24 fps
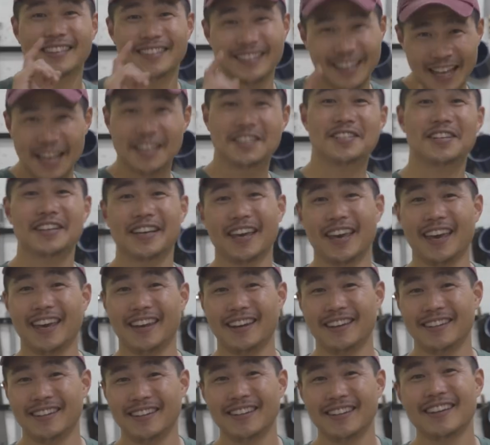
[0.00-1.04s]
Thanks
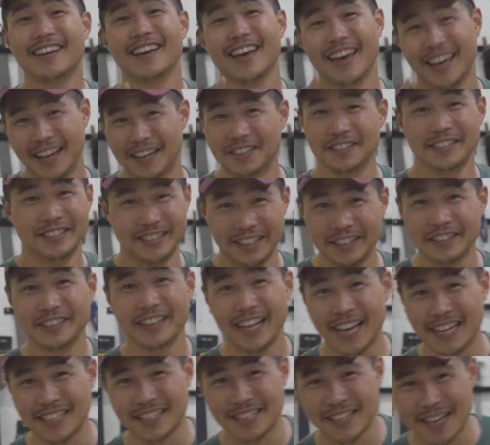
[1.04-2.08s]
again, and until next